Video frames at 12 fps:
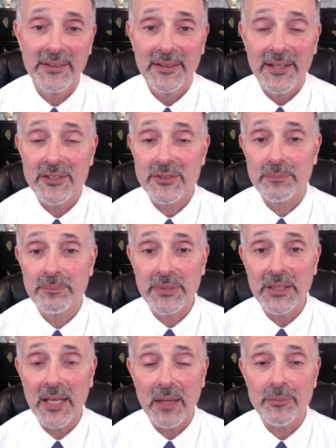It's
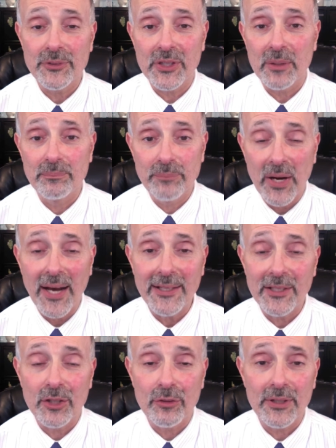being able to combine
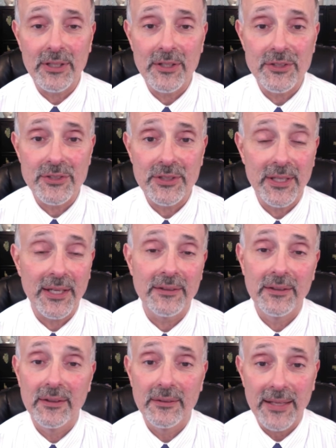ingredients to
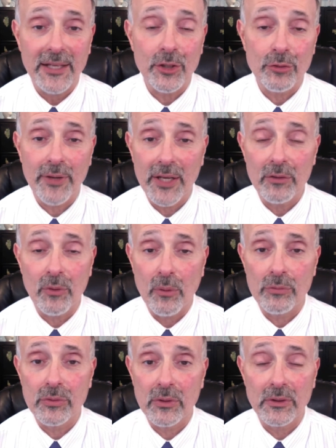get that greater
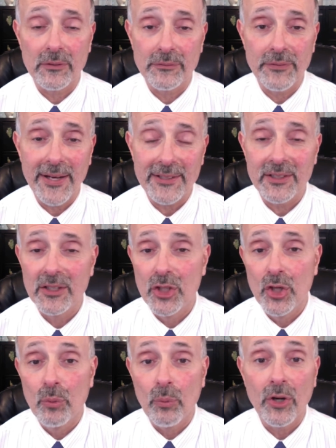overall effect
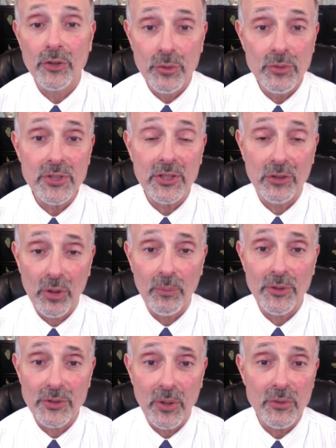while using
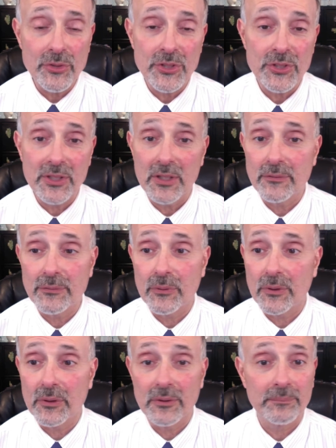lower doses and
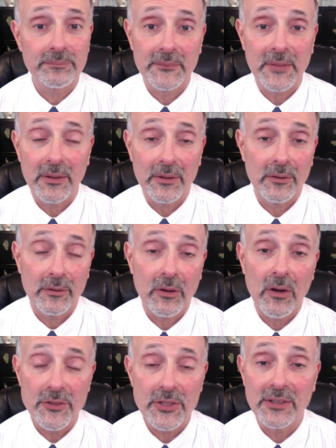therefore
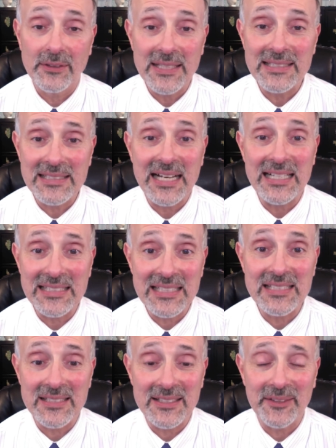causing less
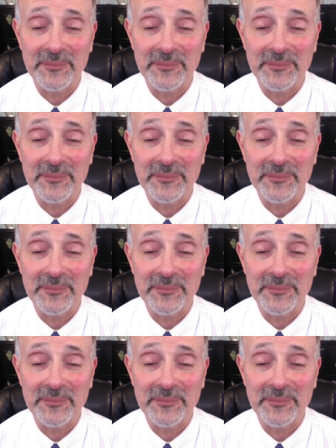toxicity.